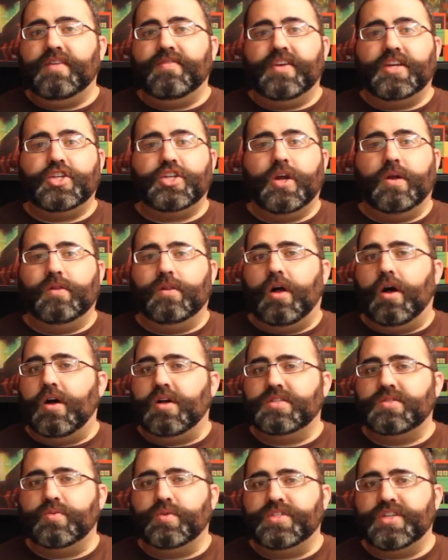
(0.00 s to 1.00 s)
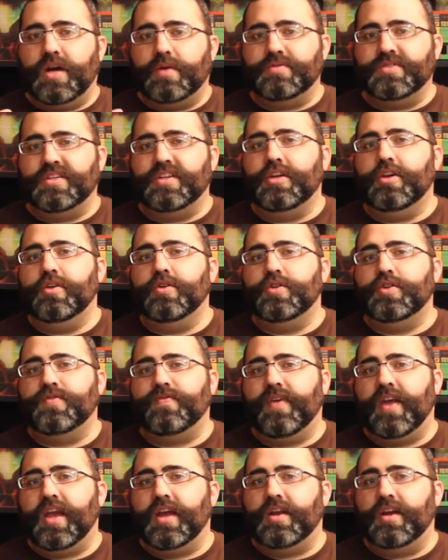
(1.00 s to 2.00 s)
TV show Lost, which I was a huge
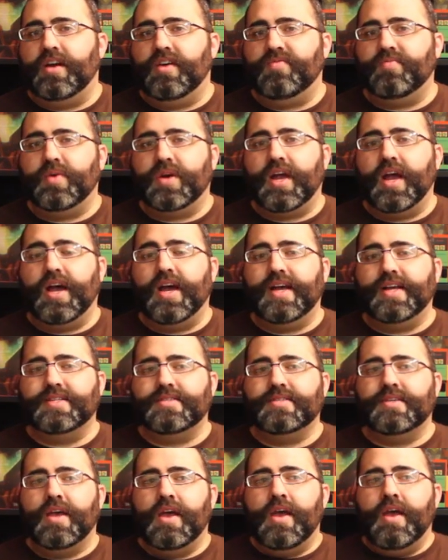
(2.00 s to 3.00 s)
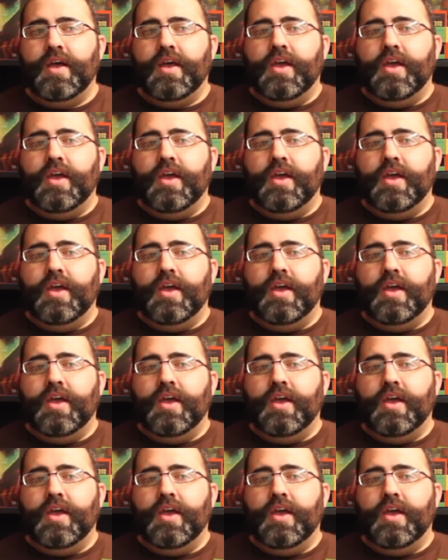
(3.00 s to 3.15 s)
fan of because